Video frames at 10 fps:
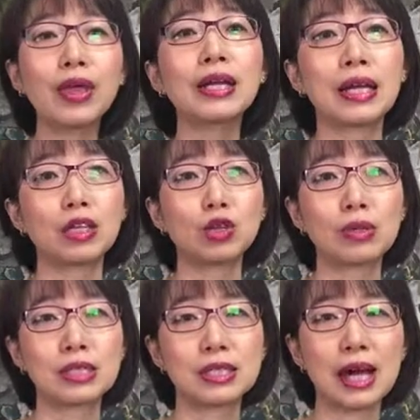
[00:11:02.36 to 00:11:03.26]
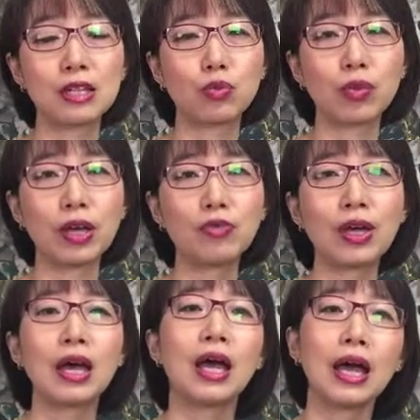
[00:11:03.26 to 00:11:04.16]
thing that you will start
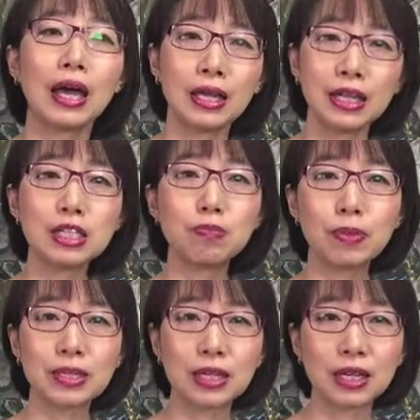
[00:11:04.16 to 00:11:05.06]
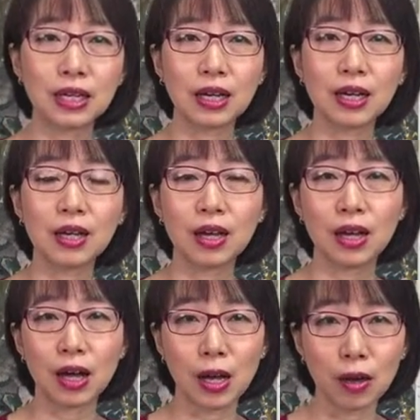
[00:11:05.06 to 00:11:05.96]
with in this particular
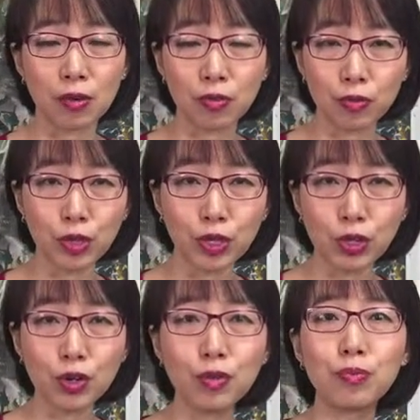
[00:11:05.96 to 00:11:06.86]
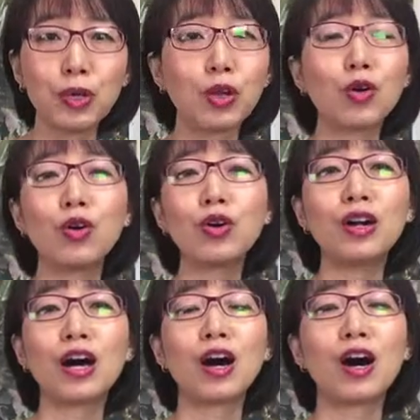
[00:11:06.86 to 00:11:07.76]
video
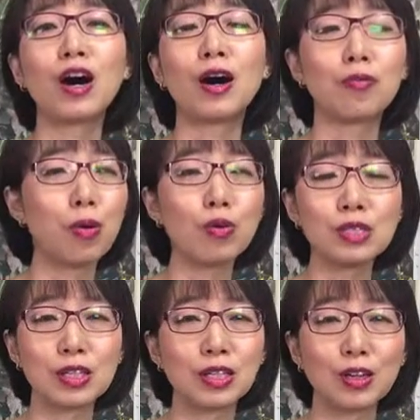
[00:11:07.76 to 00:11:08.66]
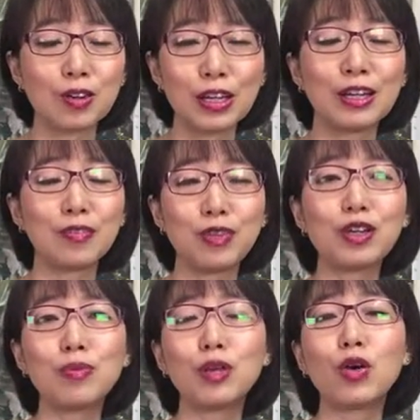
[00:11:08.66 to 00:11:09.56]
below, or post in the
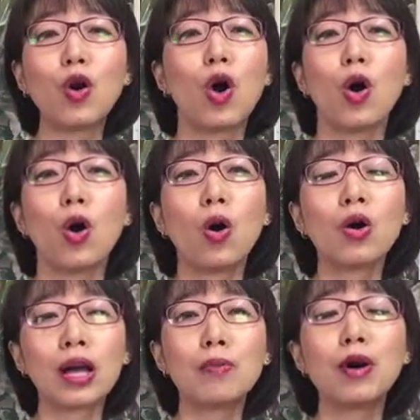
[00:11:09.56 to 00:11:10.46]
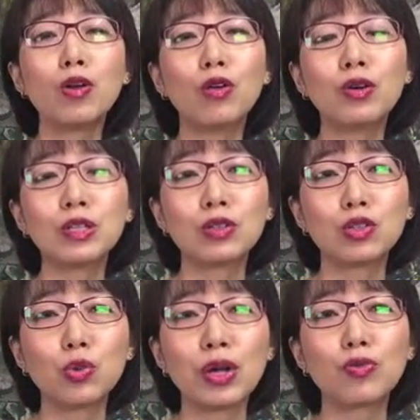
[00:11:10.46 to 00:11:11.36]
video below, or come on over to the
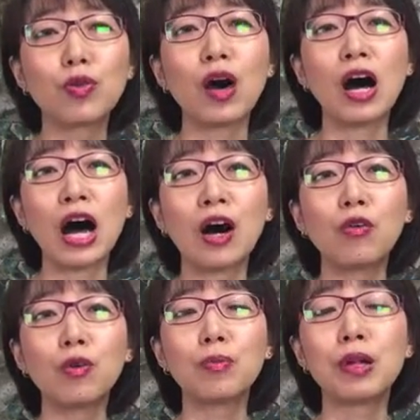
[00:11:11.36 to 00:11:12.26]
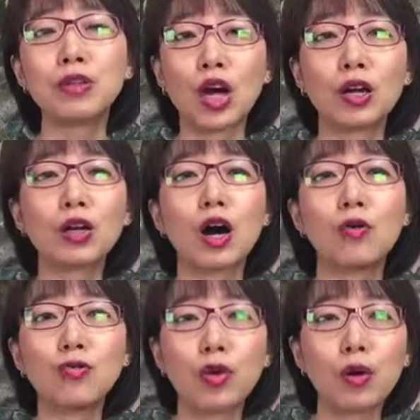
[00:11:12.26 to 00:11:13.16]

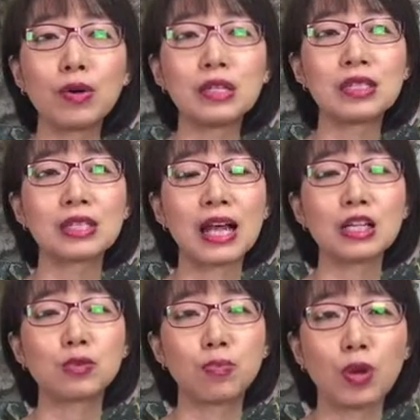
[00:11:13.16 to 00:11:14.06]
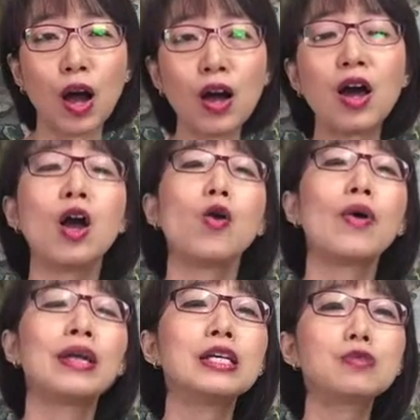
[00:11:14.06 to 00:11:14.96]
24hourwoman.com/blog
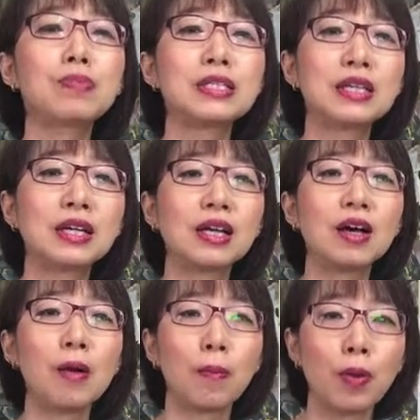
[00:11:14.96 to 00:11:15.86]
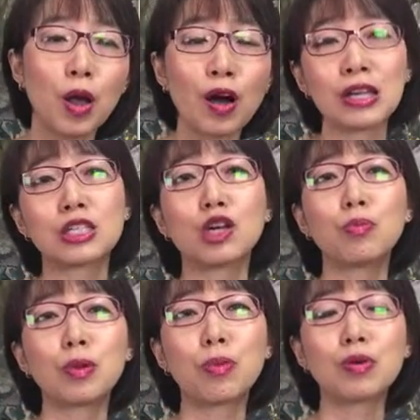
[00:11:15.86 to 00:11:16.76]
where this particular blog is
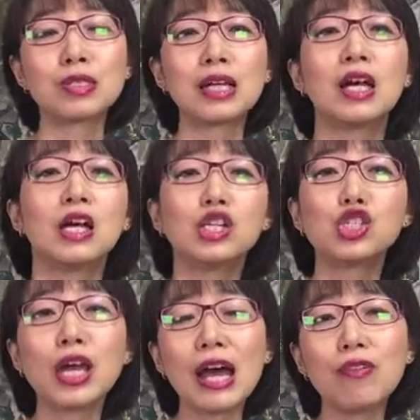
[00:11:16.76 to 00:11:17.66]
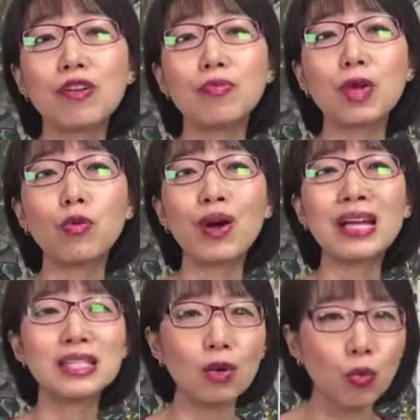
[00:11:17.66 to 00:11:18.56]
going to be posted. Share with me
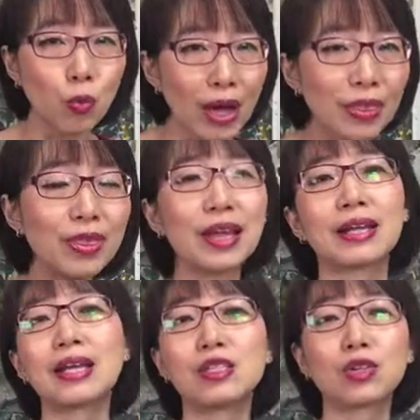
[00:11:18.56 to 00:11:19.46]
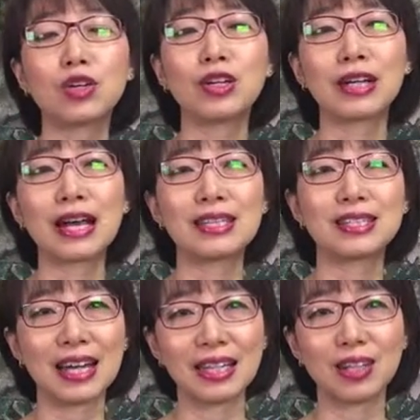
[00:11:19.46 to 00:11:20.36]
what is the one thing that you're going to get
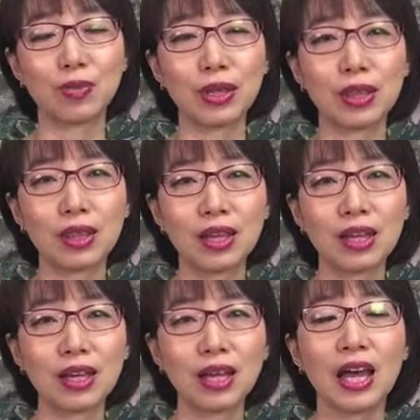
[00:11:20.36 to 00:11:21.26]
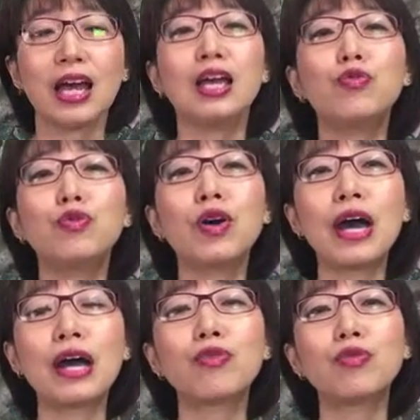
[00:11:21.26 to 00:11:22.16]
started with. If you
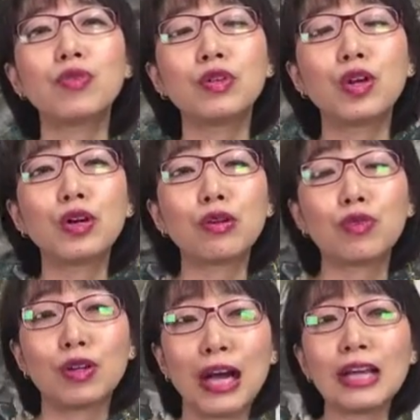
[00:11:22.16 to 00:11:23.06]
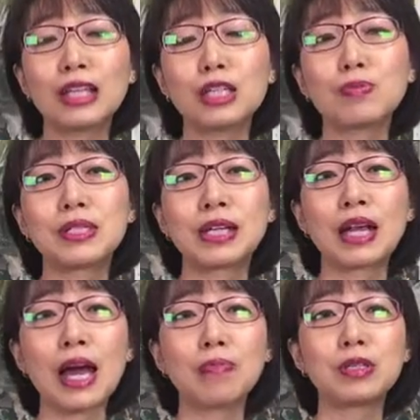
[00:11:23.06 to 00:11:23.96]
have, if you like this
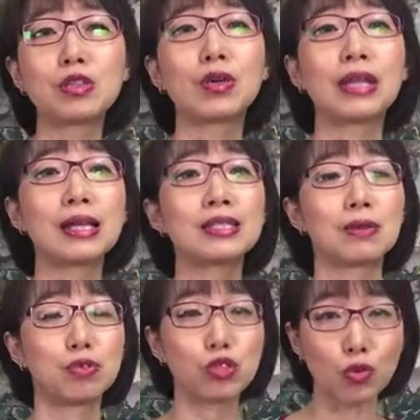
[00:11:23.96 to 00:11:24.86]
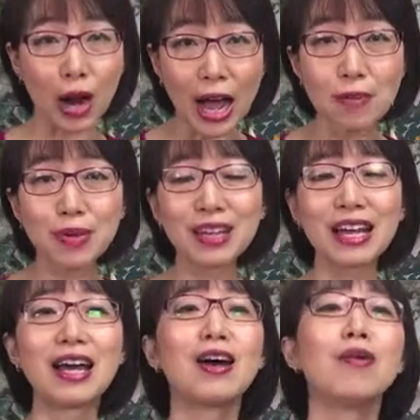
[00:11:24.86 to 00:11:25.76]
particular episode, then subscribe.
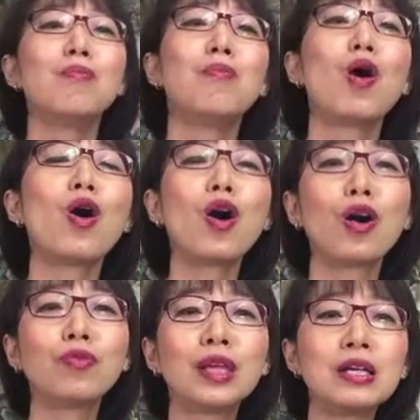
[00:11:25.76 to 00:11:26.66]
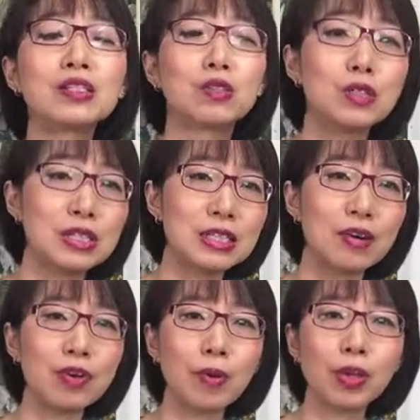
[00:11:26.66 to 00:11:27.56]
More of this good
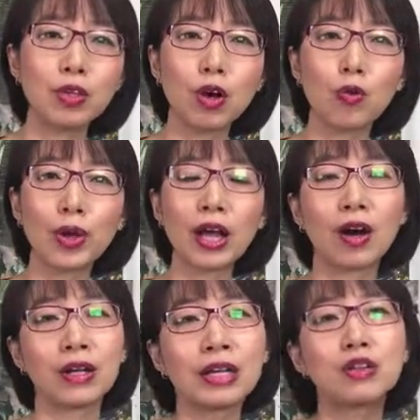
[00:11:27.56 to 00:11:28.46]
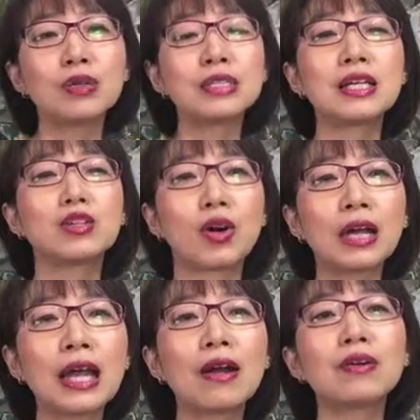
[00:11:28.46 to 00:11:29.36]
stuff coming your way on increasing your
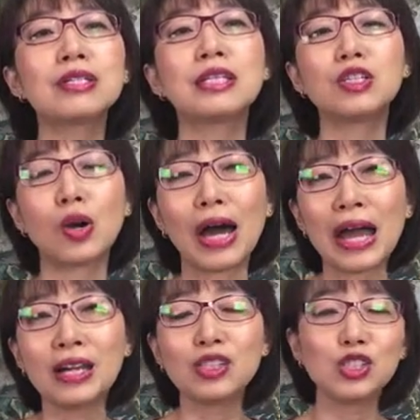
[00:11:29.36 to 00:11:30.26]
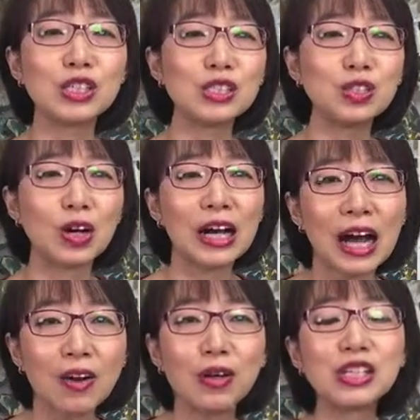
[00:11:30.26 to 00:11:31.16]
clarity, your energy, your
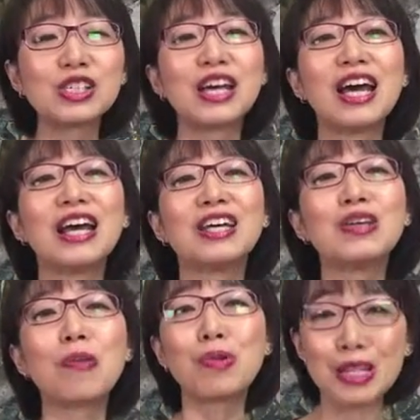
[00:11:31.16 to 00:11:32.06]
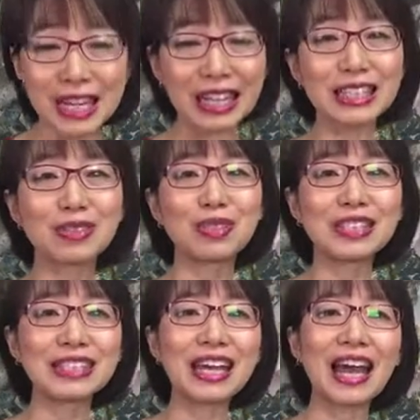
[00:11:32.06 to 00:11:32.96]
courage, your
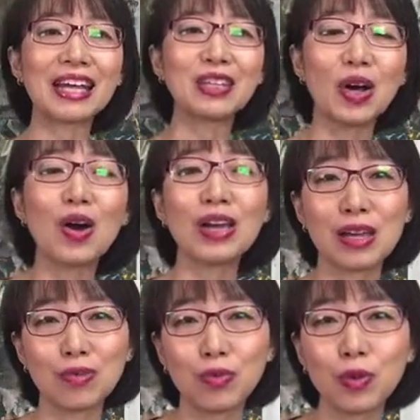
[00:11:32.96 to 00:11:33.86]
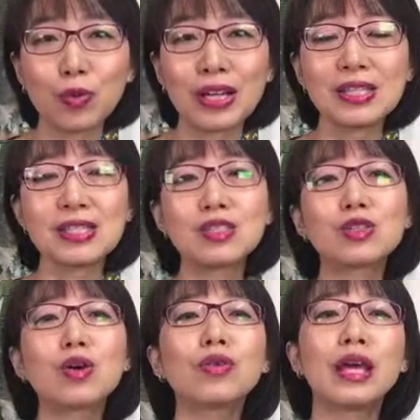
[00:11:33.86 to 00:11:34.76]
productivity, and your influence
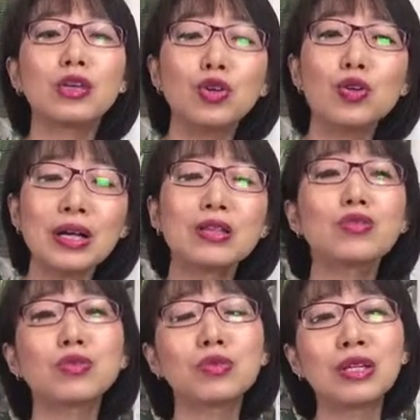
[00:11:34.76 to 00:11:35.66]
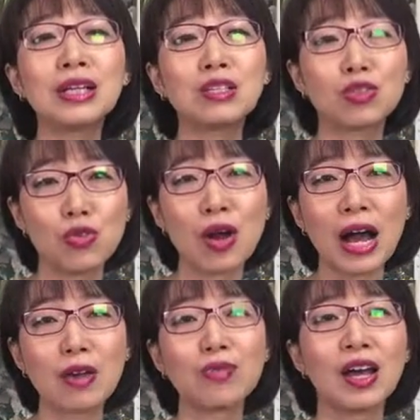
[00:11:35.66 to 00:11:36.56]
so that you can truly
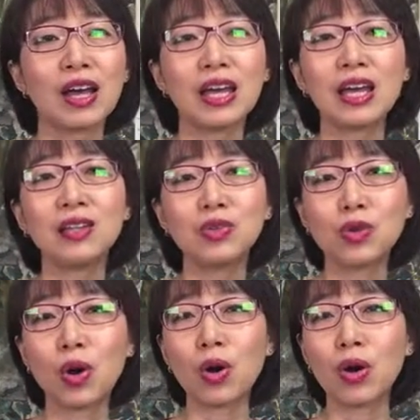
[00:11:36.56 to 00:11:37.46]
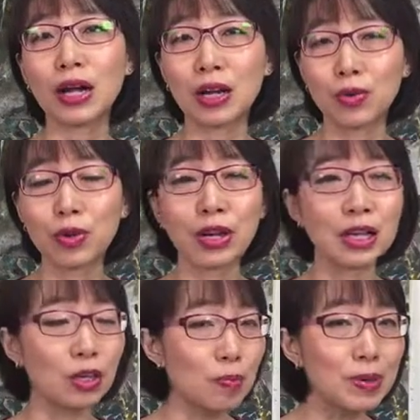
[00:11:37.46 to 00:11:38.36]
thrive in your career,
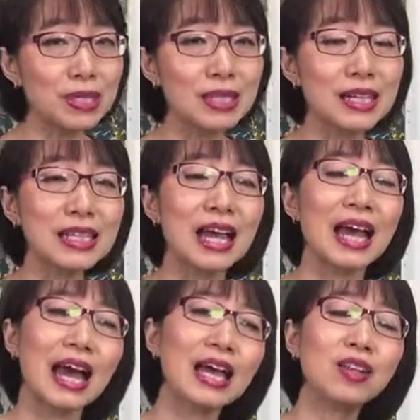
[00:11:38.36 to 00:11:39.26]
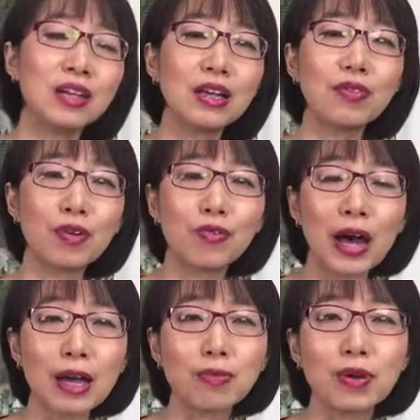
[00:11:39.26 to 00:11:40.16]
in your business, and to live a
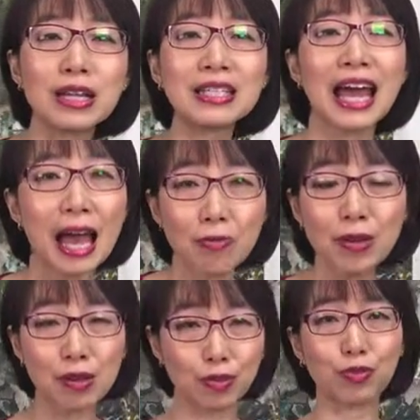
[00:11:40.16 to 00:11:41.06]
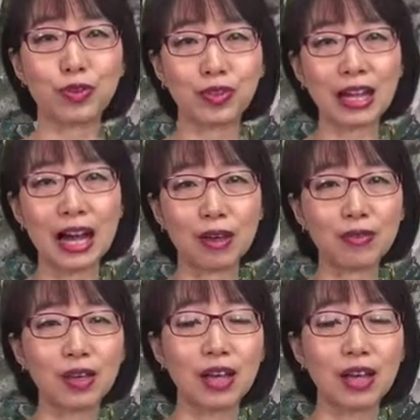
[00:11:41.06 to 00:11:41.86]
vibrant, happy, and fulfilled life.